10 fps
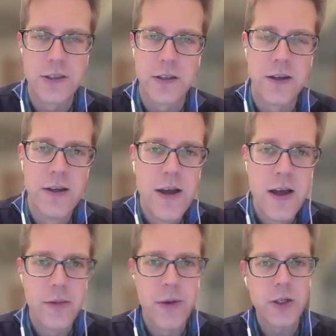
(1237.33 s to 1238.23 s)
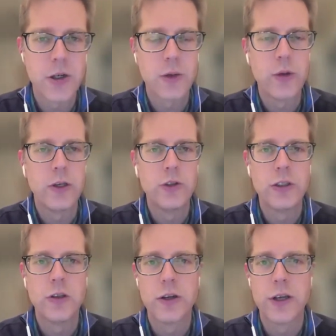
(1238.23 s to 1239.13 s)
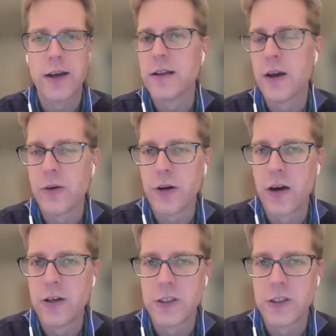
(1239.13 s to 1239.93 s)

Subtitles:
So the metric we usually look at in that regard is